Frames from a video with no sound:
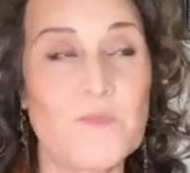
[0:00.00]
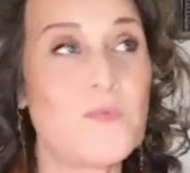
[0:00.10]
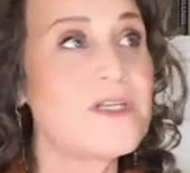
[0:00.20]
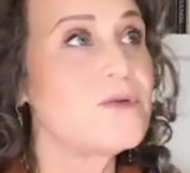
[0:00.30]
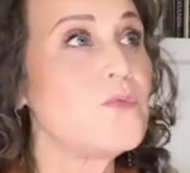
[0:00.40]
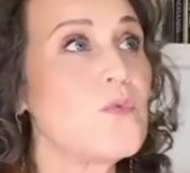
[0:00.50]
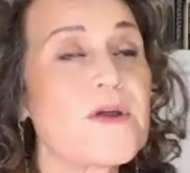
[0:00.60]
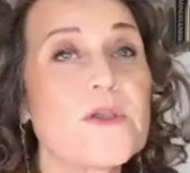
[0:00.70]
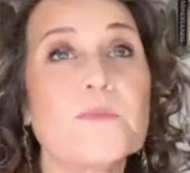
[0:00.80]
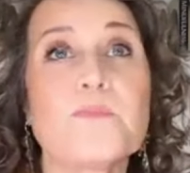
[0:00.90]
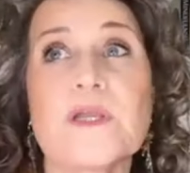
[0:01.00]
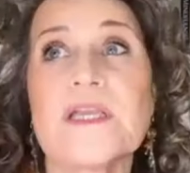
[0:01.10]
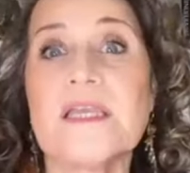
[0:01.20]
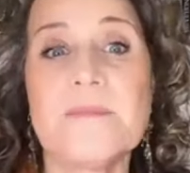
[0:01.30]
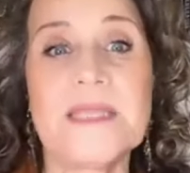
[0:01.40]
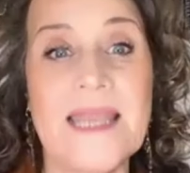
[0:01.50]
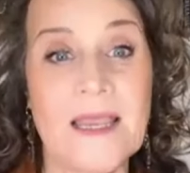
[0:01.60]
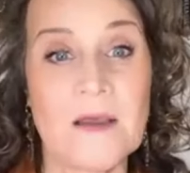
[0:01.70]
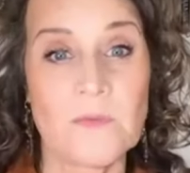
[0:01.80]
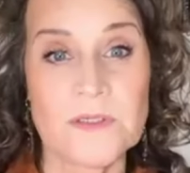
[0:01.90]
Where are you bringing me
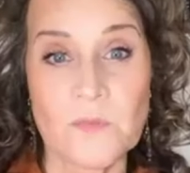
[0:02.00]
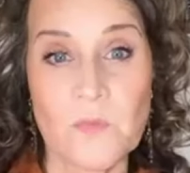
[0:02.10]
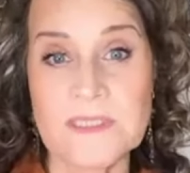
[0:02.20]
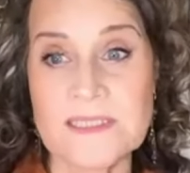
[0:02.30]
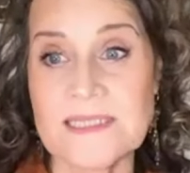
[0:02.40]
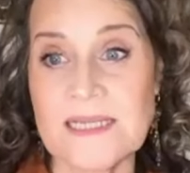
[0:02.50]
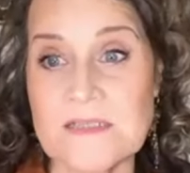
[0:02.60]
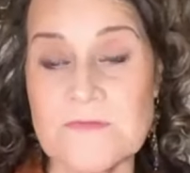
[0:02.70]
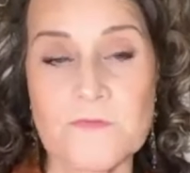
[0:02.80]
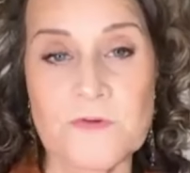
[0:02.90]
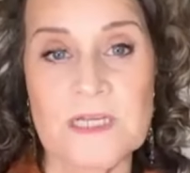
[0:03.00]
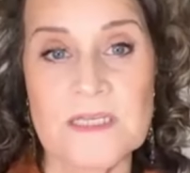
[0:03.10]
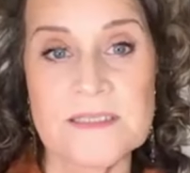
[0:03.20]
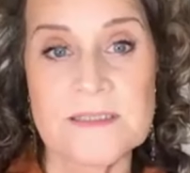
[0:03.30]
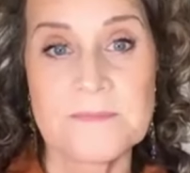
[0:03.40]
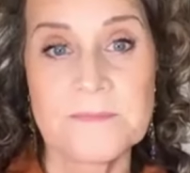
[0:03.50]
now? Into what states of grace?